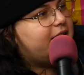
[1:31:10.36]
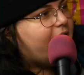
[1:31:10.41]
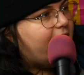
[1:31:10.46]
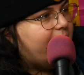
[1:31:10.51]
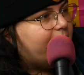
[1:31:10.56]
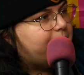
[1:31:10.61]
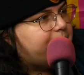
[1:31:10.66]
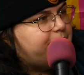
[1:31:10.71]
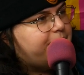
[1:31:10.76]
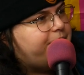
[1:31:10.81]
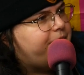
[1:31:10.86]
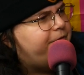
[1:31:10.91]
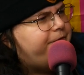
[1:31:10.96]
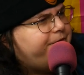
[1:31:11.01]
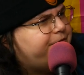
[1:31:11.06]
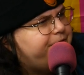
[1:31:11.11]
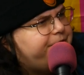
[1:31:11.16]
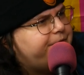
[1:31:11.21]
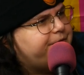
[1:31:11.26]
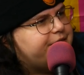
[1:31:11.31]
Yeah,
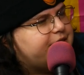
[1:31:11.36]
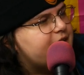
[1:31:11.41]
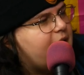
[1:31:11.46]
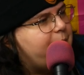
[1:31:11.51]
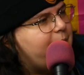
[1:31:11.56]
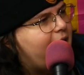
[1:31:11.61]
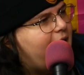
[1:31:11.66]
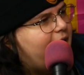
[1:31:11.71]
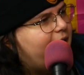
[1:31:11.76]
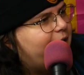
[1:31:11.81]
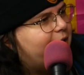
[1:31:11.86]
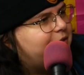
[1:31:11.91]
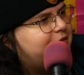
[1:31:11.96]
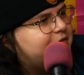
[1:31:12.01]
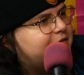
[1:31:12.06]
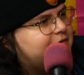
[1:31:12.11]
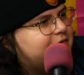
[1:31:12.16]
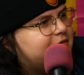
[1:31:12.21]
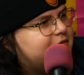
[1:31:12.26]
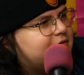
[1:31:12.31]
somehow,
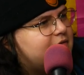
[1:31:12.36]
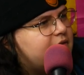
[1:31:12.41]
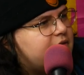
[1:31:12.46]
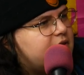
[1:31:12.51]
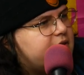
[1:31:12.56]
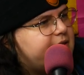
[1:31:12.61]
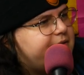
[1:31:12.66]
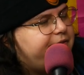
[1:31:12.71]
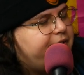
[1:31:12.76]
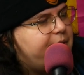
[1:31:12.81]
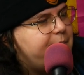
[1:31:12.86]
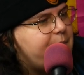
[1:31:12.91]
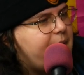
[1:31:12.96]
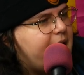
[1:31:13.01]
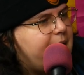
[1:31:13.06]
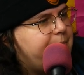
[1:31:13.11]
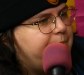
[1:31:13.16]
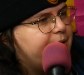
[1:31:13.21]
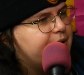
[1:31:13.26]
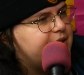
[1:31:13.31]
from
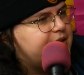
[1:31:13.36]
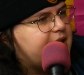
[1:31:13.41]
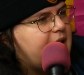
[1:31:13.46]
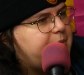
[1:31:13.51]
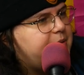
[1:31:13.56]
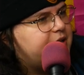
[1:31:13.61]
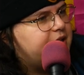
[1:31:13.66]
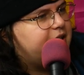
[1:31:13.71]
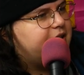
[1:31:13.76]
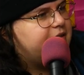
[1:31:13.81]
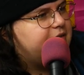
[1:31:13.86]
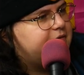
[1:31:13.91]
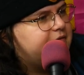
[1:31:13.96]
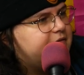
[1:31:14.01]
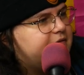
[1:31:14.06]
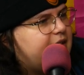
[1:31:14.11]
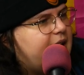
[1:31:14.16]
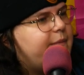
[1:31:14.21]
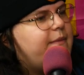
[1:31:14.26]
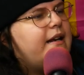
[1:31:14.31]
my perception,
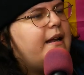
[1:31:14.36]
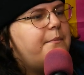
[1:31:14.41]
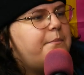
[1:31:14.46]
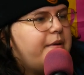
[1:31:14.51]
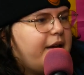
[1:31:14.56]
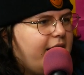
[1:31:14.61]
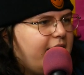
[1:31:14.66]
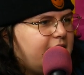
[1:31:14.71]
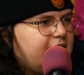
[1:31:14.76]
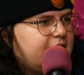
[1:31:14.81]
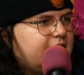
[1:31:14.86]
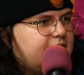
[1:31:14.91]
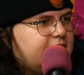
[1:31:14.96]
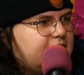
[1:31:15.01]
I'm an empath.